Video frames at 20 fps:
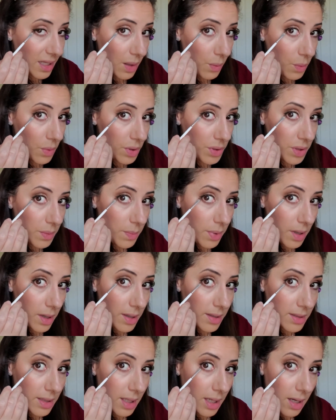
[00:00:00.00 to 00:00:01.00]
I will
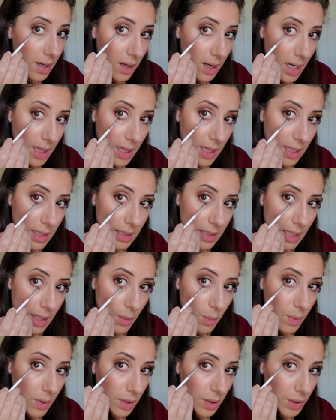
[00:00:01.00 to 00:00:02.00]
deposit here, and this I
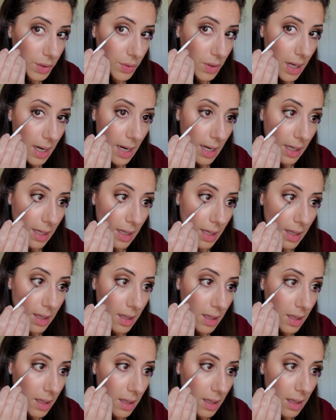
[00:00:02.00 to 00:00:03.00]
will drag
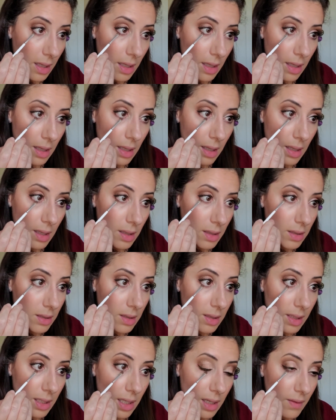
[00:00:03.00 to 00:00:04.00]

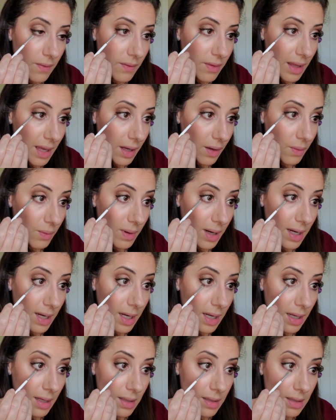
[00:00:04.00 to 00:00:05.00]
to give that
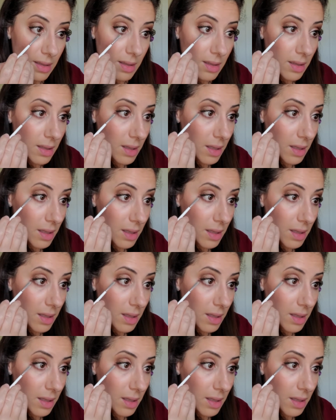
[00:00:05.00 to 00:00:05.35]
gradient.